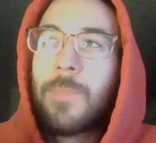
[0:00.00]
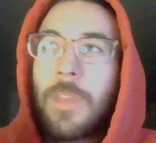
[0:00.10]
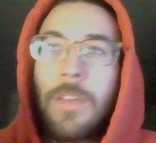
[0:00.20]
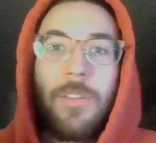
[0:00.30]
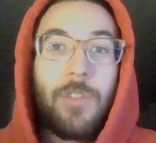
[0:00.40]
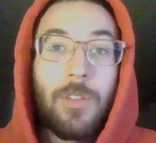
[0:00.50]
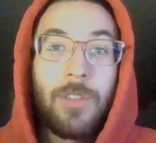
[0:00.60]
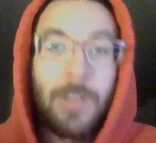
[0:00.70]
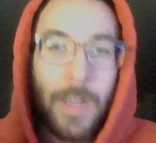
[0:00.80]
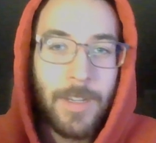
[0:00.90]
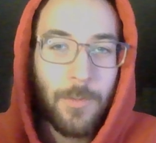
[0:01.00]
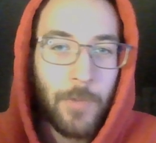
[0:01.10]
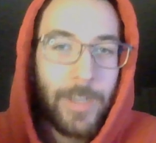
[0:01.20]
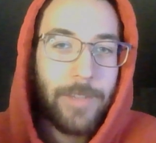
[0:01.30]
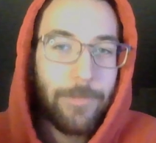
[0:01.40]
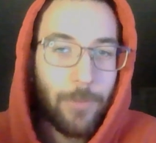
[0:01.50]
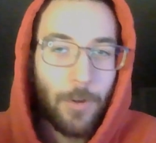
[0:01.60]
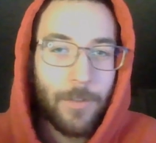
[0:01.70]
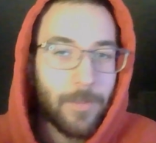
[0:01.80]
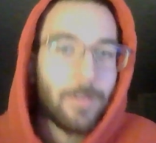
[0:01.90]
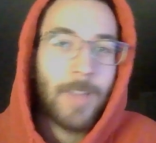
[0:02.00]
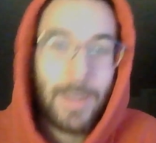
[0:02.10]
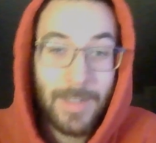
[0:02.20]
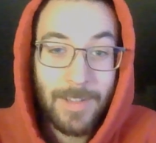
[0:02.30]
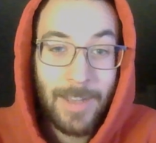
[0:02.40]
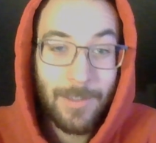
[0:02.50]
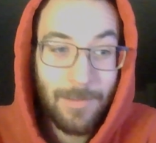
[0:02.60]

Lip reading: just like we were in a sense